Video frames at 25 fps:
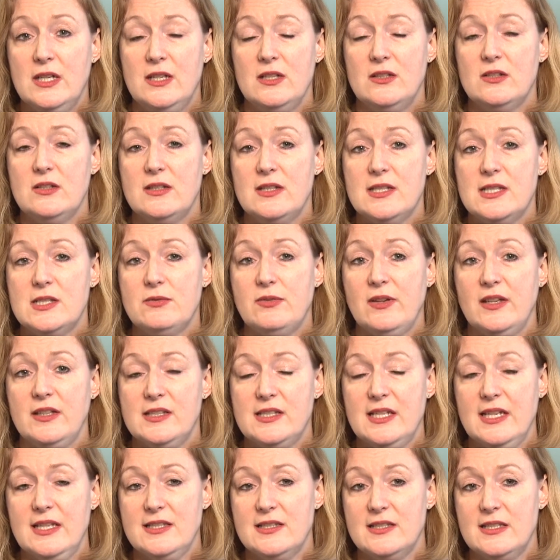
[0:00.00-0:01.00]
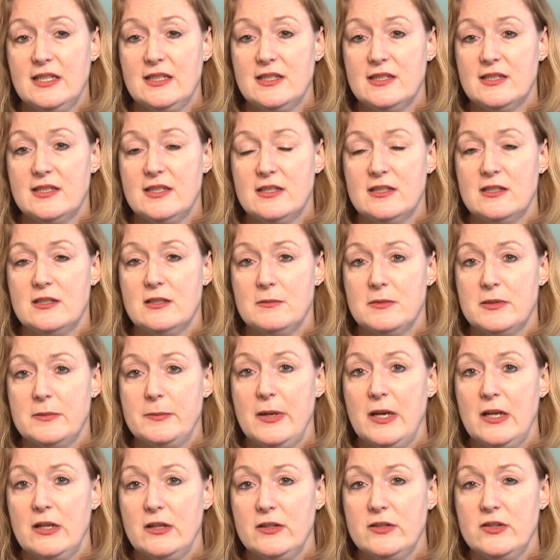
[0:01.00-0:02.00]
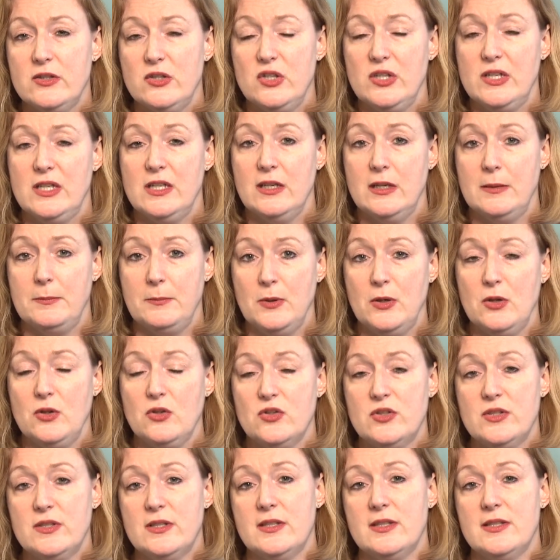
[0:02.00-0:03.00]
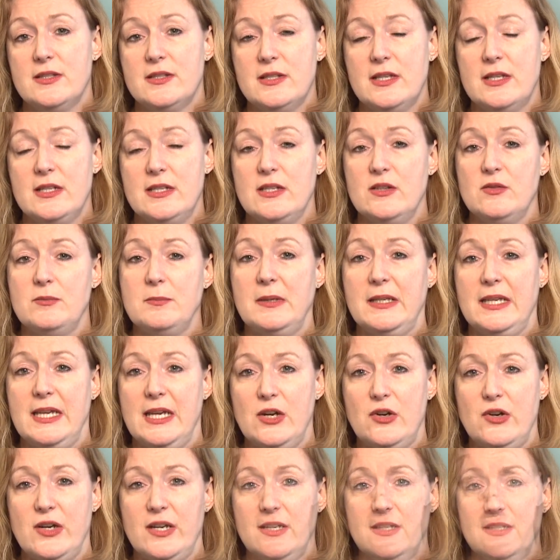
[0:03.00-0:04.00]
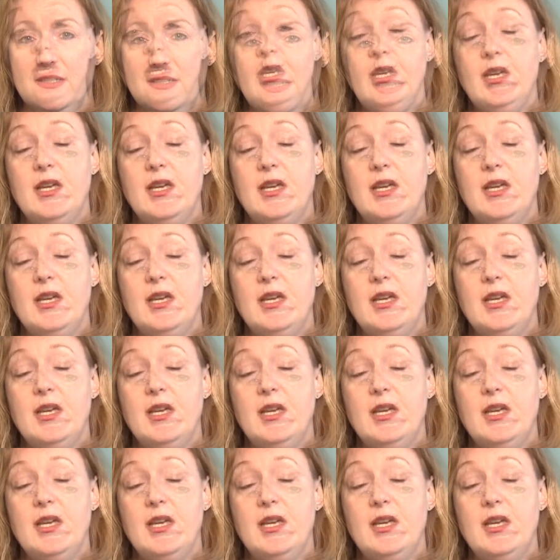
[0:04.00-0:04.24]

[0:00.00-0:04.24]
to this fantastic systems biology approach to the study of malaria.